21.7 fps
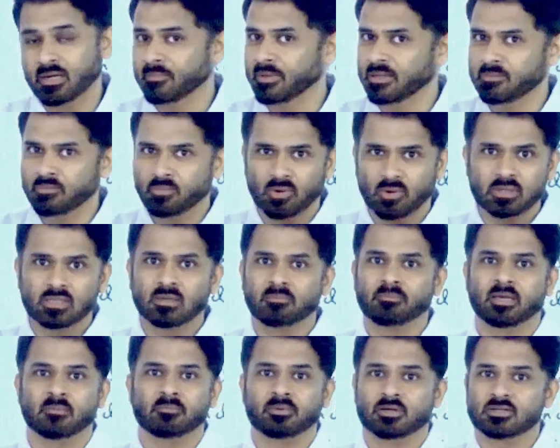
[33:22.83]
I mean, both the
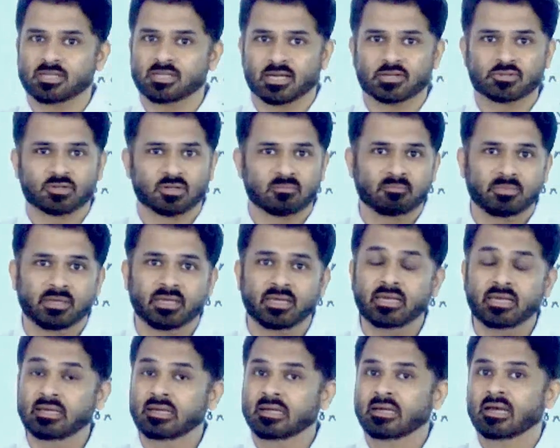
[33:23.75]
paper, section
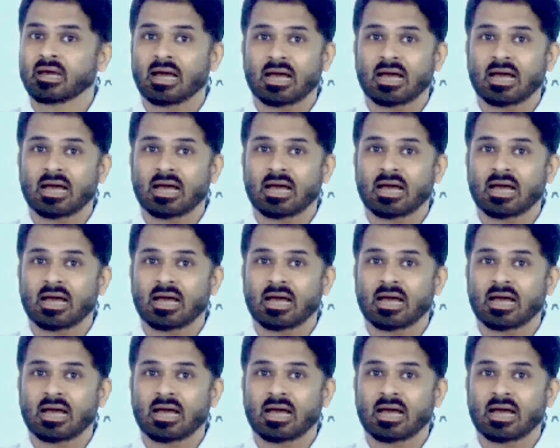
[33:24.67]
B